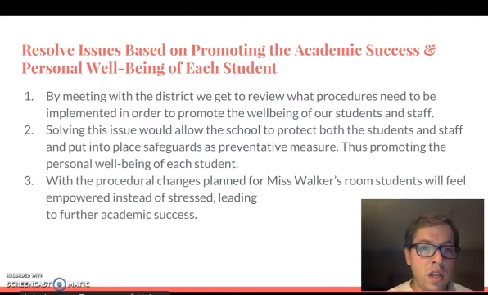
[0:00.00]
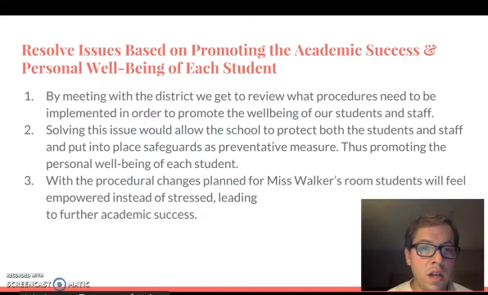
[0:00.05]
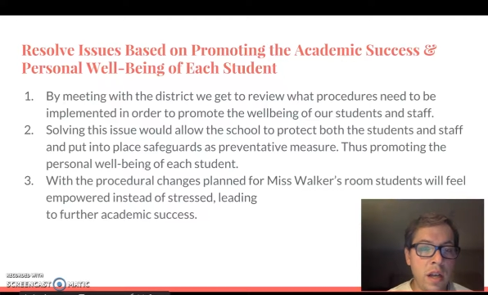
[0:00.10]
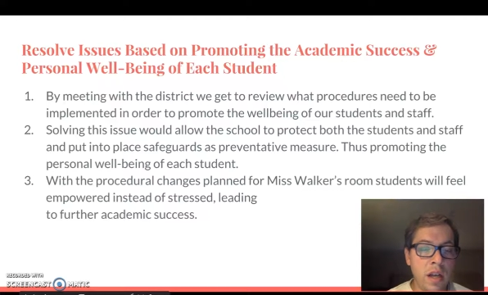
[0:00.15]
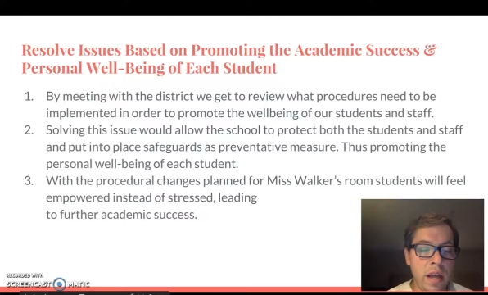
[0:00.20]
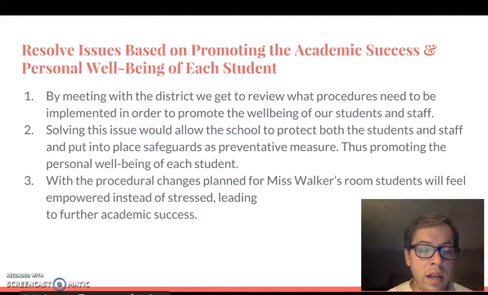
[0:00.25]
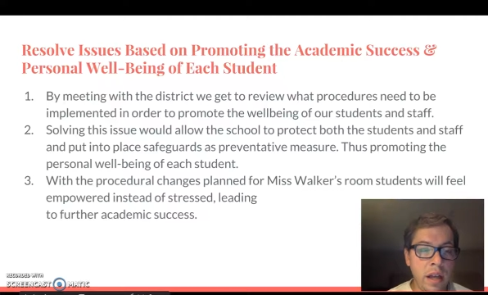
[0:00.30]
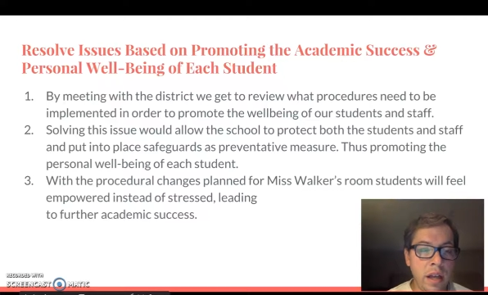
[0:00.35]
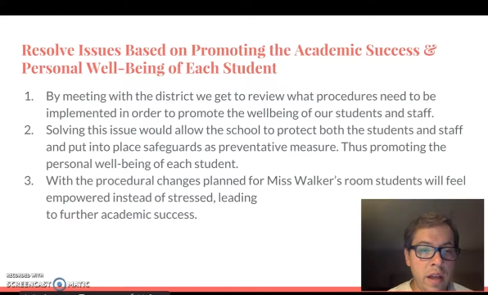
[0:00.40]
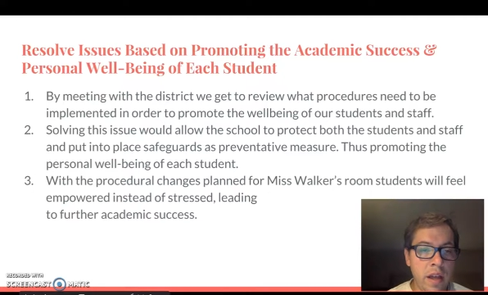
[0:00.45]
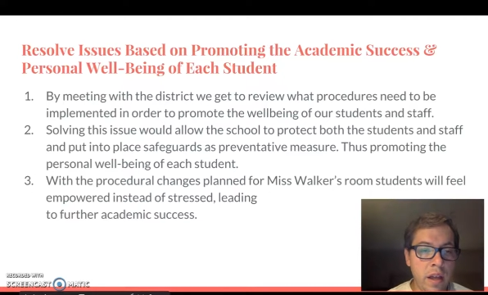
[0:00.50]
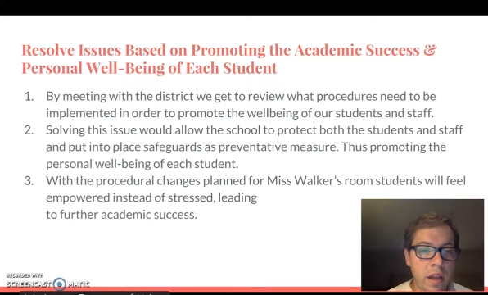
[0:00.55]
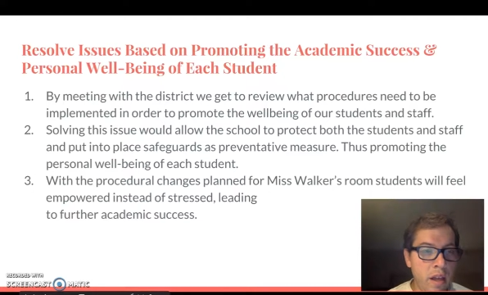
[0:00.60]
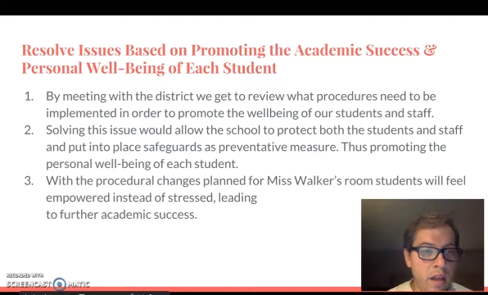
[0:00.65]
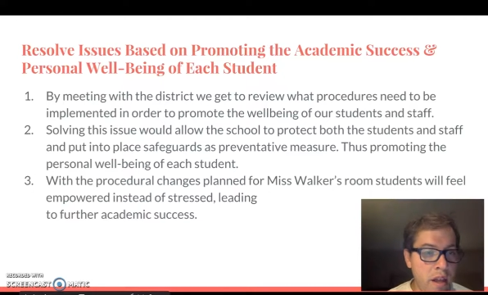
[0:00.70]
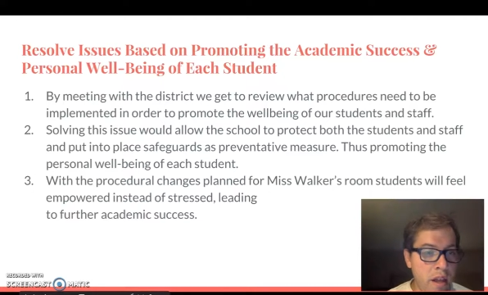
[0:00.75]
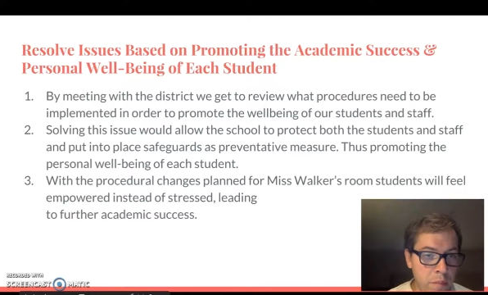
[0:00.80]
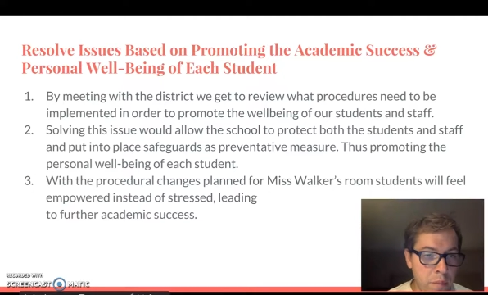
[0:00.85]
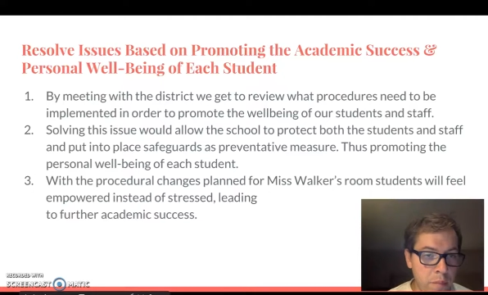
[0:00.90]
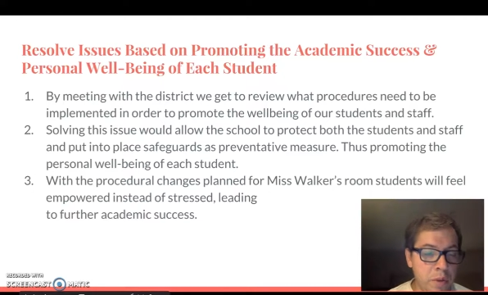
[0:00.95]

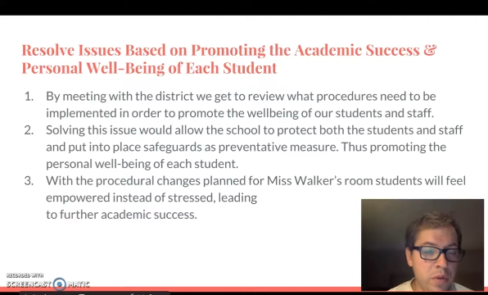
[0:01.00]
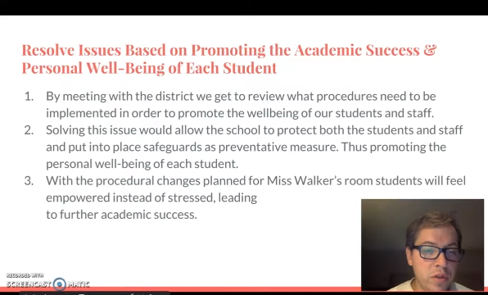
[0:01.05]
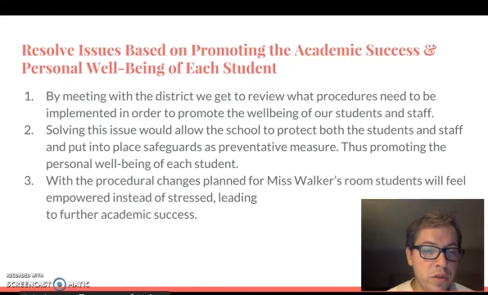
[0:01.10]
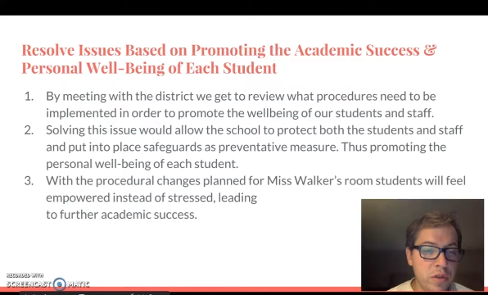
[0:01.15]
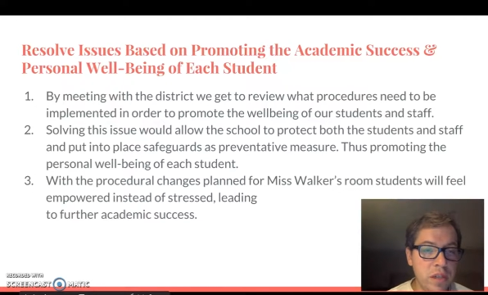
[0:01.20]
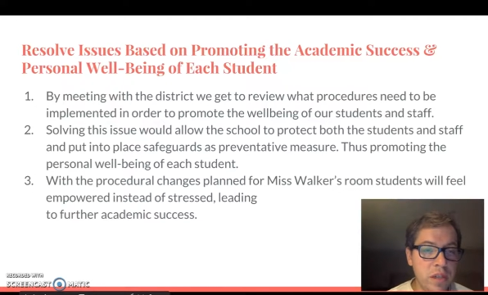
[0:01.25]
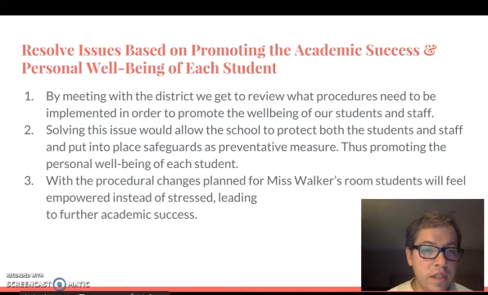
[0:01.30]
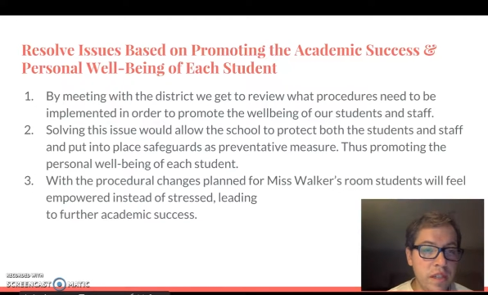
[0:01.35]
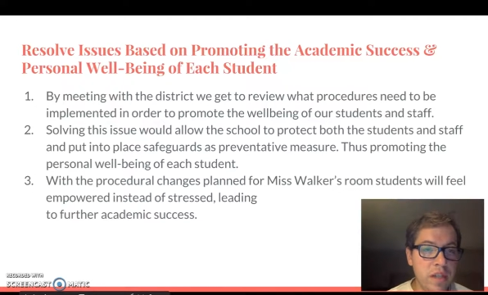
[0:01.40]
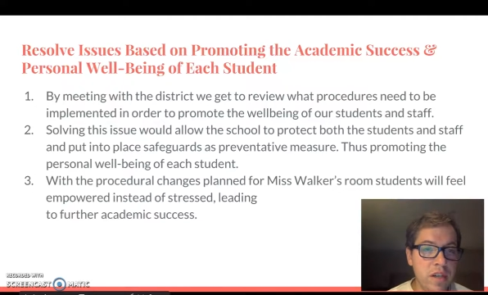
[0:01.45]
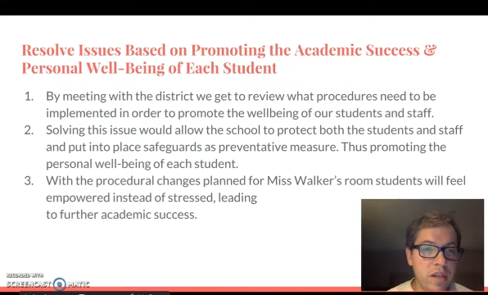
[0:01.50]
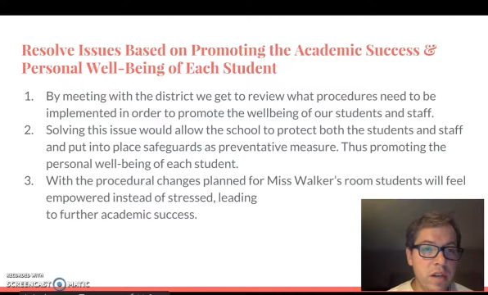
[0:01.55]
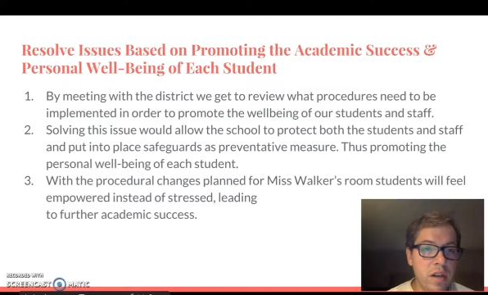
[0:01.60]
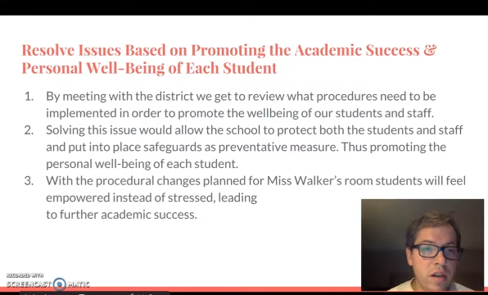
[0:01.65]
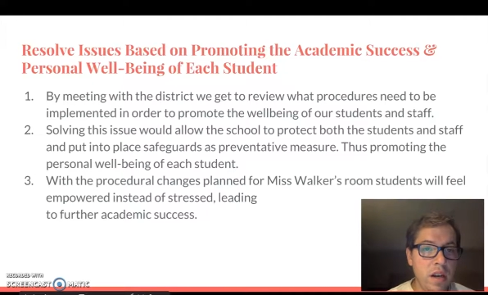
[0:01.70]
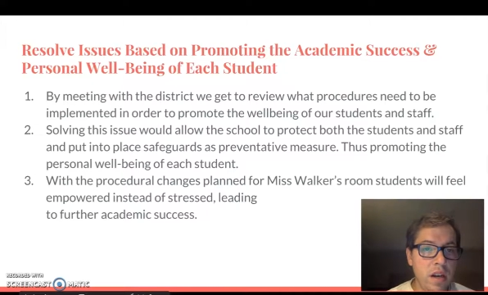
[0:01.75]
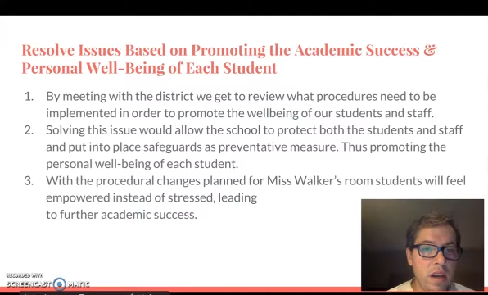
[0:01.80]
a building leader.